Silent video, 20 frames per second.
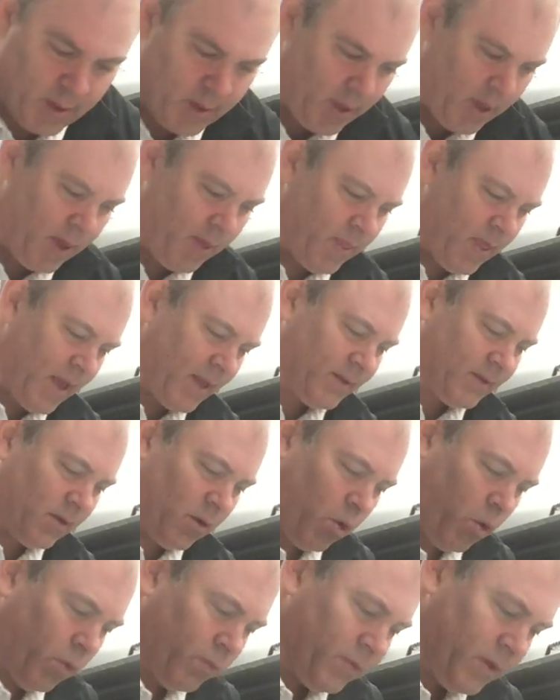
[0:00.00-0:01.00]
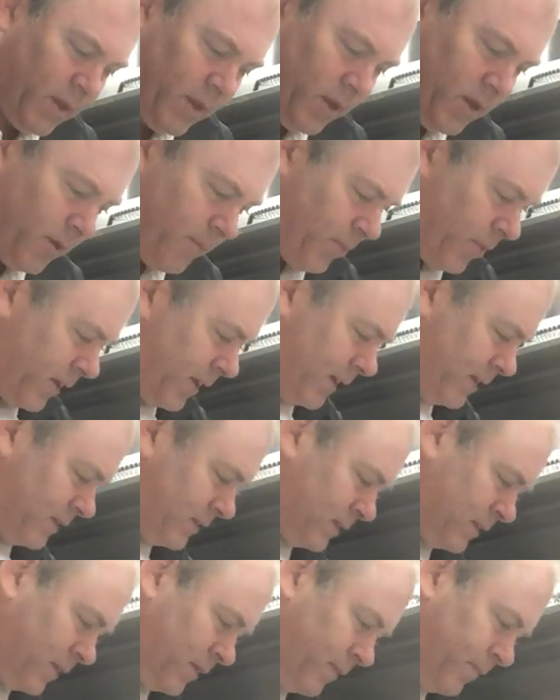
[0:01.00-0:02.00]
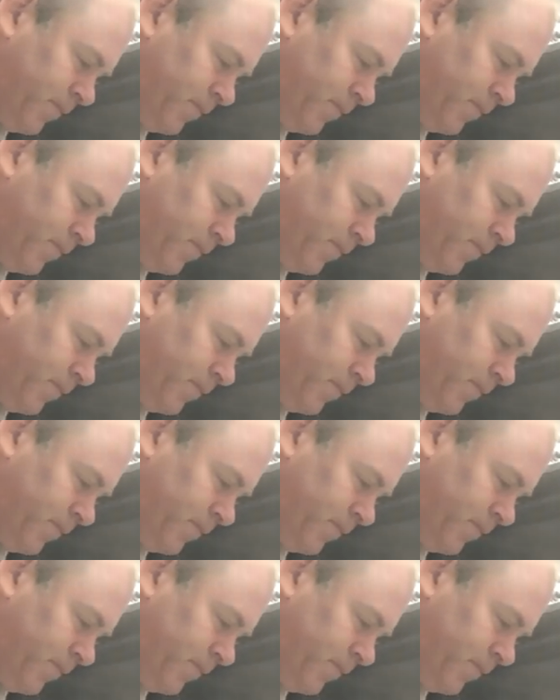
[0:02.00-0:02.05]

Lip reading: and that holds it into place.